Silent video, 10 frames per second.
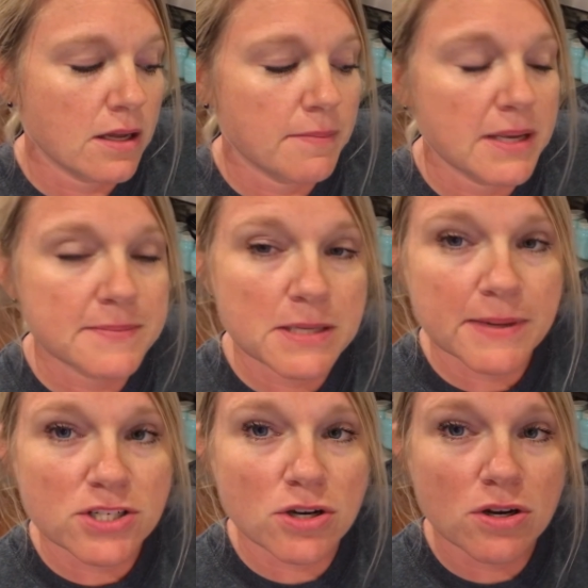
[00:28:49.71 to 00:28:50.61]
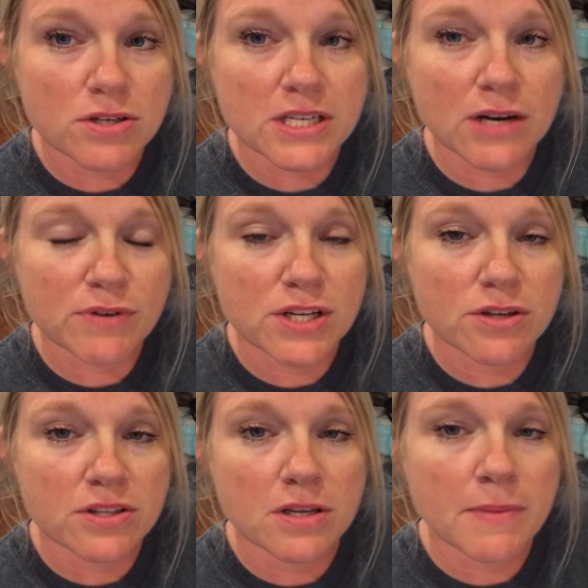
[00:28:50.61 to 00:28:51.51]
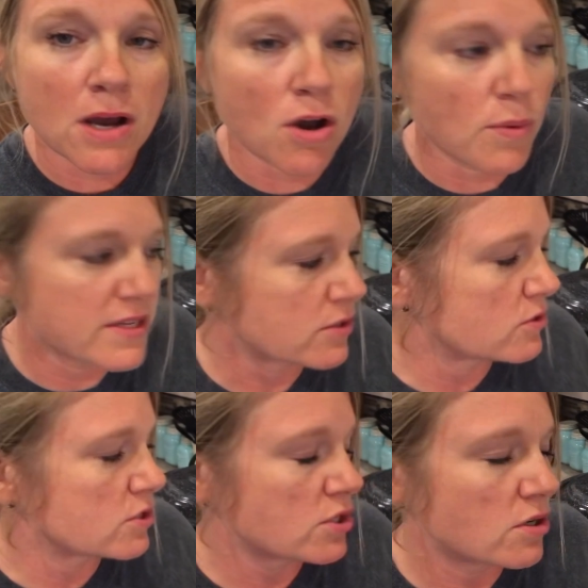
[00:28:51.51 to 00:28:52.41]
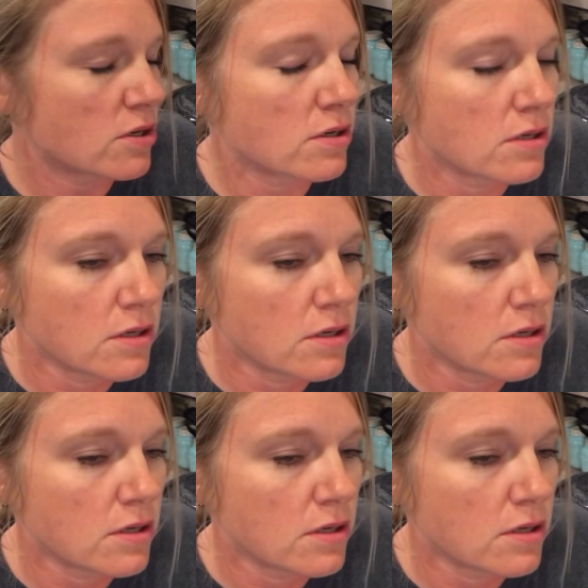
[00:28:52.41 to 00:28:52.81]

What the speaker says: empty my jars and I recook them, I always lose a jar,